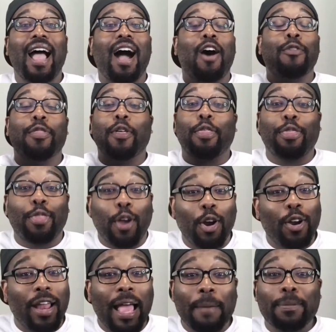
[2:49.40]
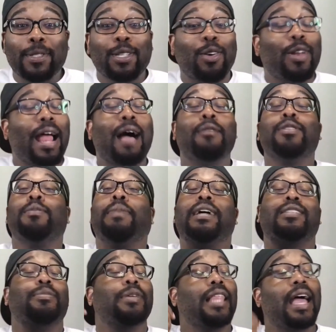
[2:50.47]
on the third episode, I was about
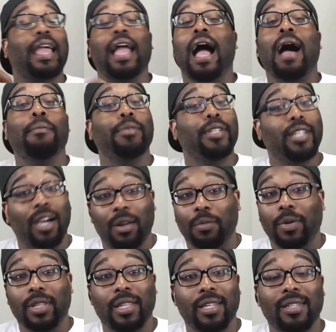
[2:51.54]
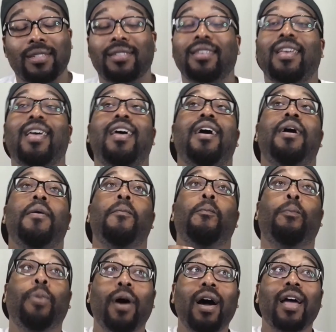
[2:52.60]
to be like, I'm done with this.
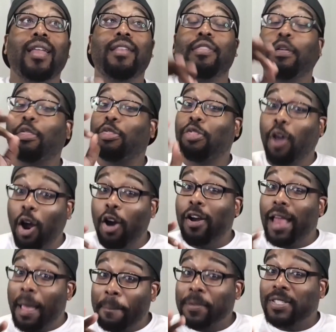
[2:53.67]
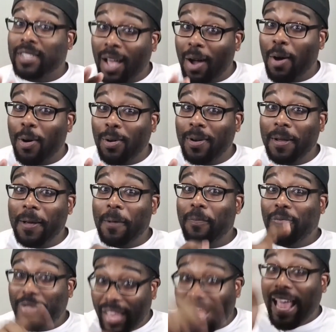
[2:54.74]
But the third episode,
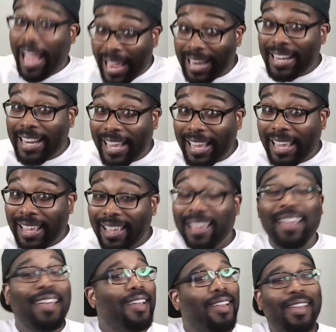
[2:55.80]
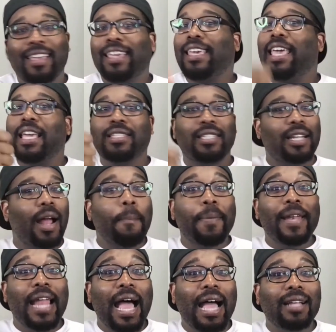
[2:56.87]
the ending kicks it up a
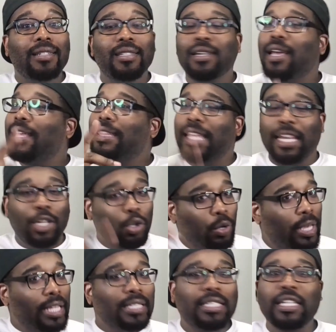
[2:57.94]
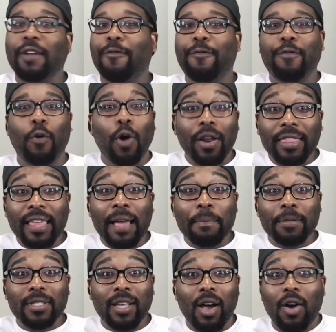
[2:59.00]
notch. Then you get into the fourth
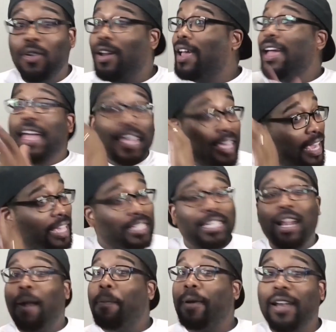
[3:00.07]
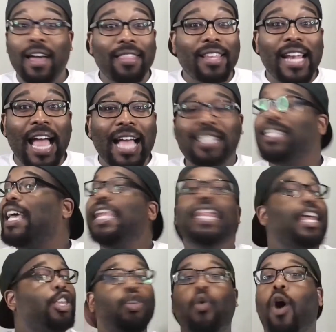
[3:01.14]
episode, kicks it up another notch, and
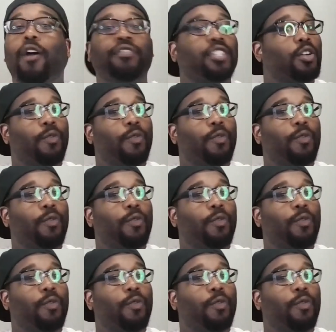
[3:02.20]
then you off to the